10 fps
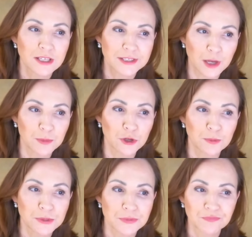
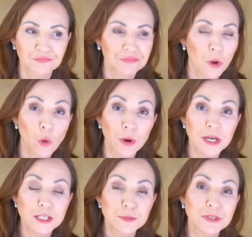suburbs or
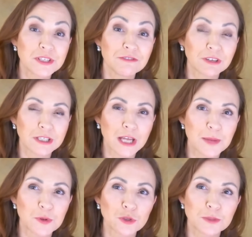any specific
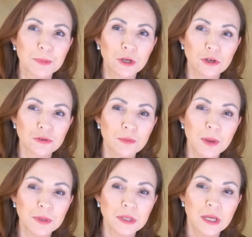neighborhoods, because
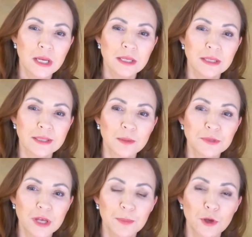remember, some
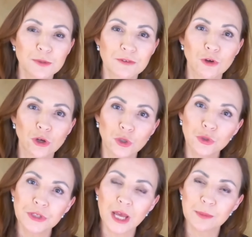suburbs have got
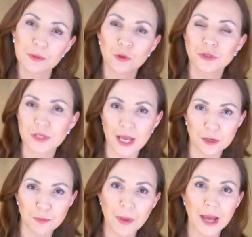good neighborhoods
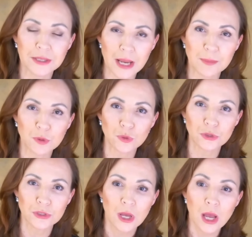and bad
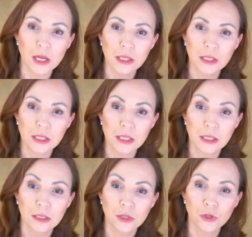neighborhoods.
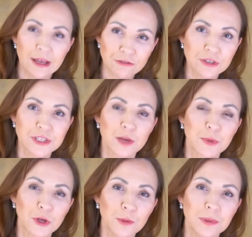Every
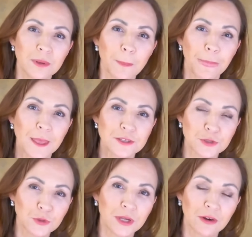suburb has
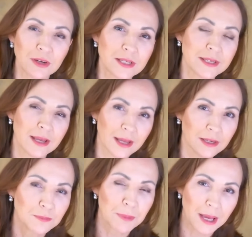good areas
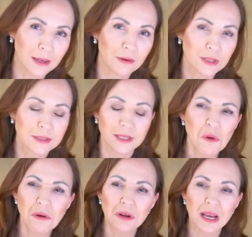and bad areas,
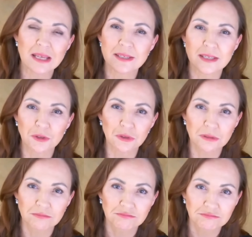or less than
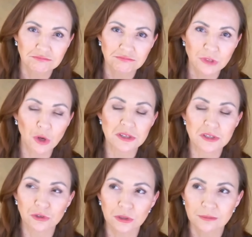good, not as
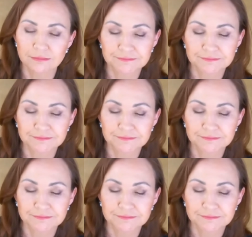good.